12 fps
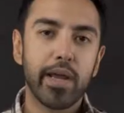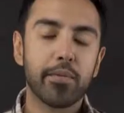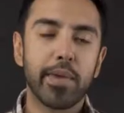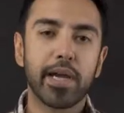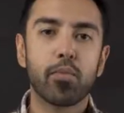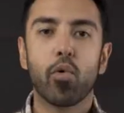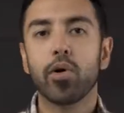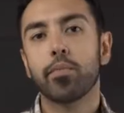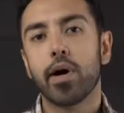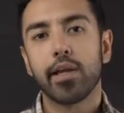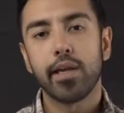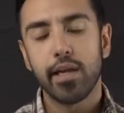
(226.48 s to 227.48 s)
way to make more
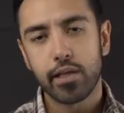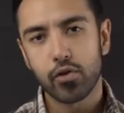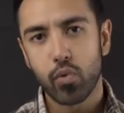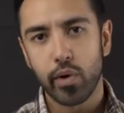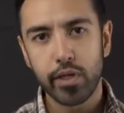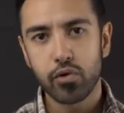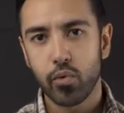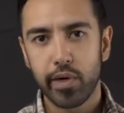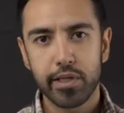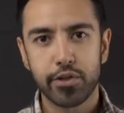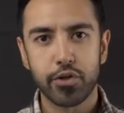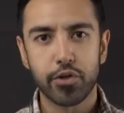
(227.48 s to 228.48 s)
money in twenty
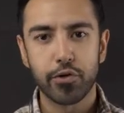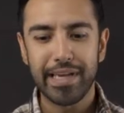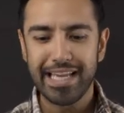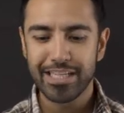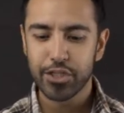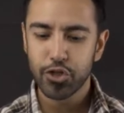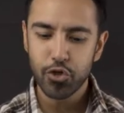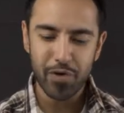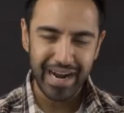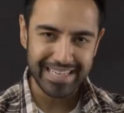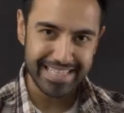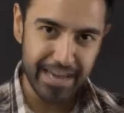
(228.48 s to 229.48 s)
twenty-two is
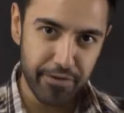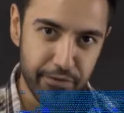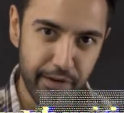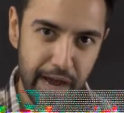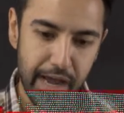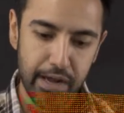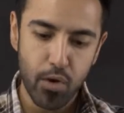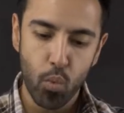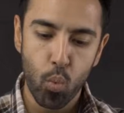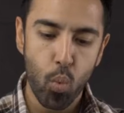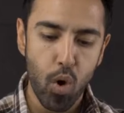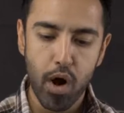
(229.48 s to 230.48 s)
to identify
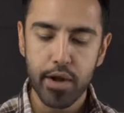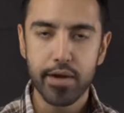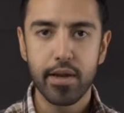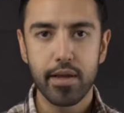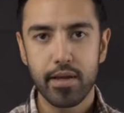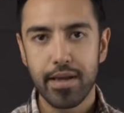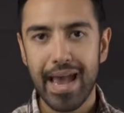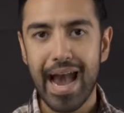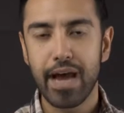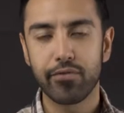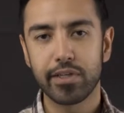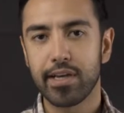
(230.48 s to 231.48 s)
one
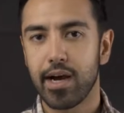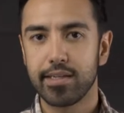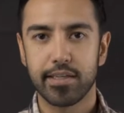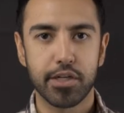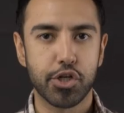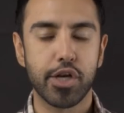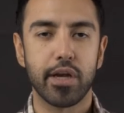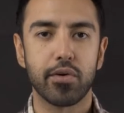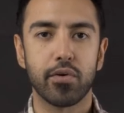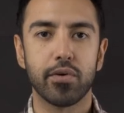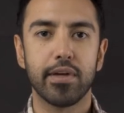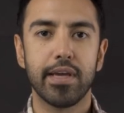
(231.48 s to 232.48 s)
advertising
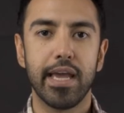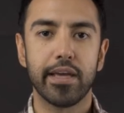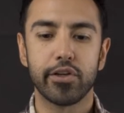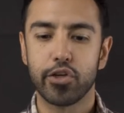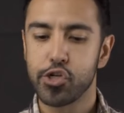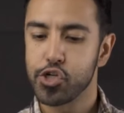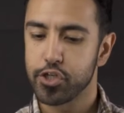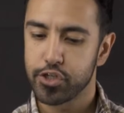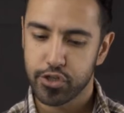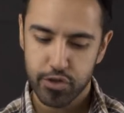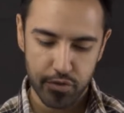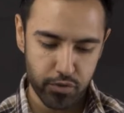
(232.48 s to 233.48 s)
channel and to
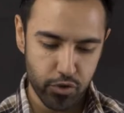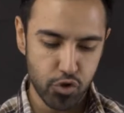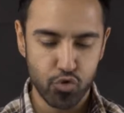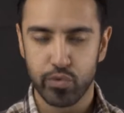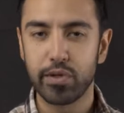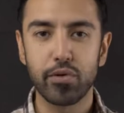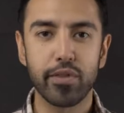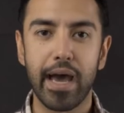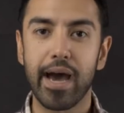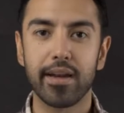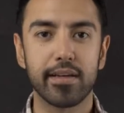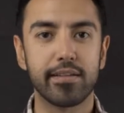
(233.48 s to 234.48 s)
just drill
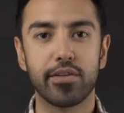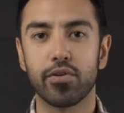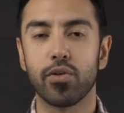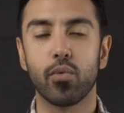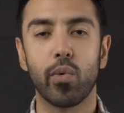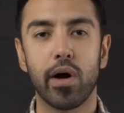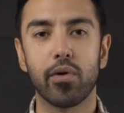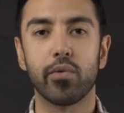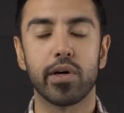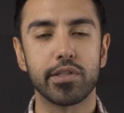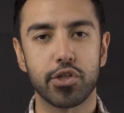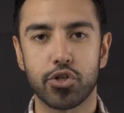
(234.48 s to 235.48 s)
that until the well
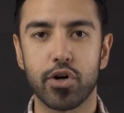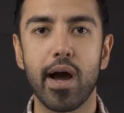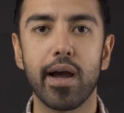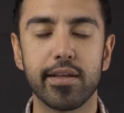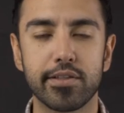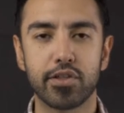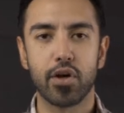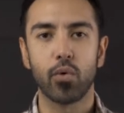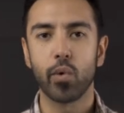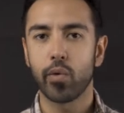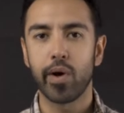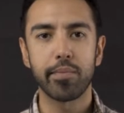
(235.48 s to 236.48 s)
runs dry. And so
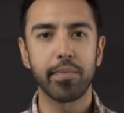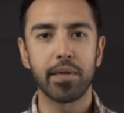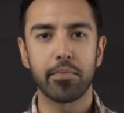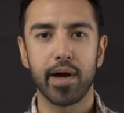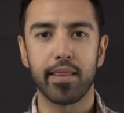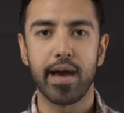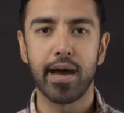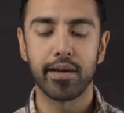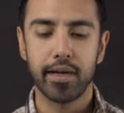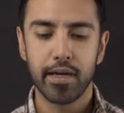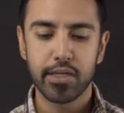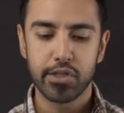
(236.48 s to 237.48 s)
what do I mean by that?
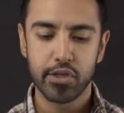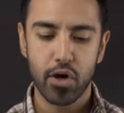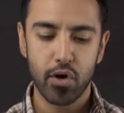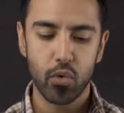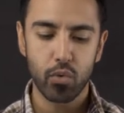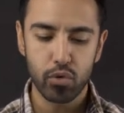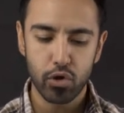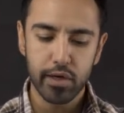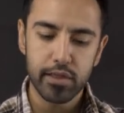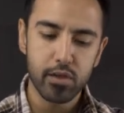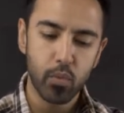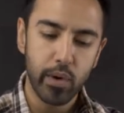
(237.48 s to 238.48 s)
So look
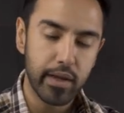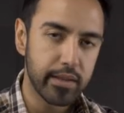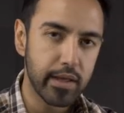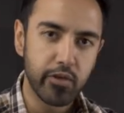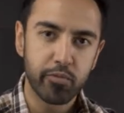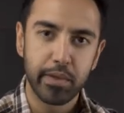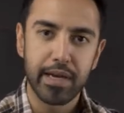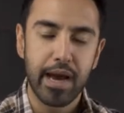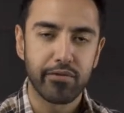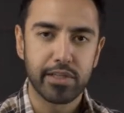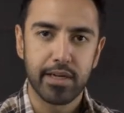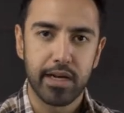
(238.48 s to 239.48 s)
at the way that you've been
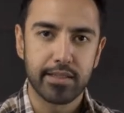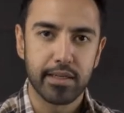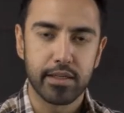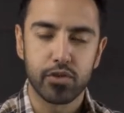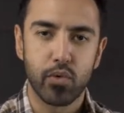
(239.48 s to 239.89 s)
advertising in